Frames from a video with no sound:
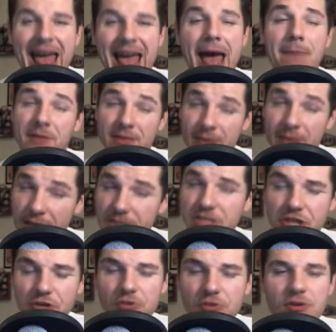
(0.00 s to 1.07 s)
but this 2,
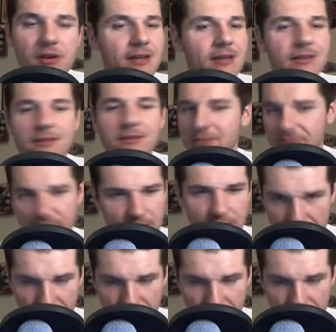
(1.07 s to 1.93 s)
no.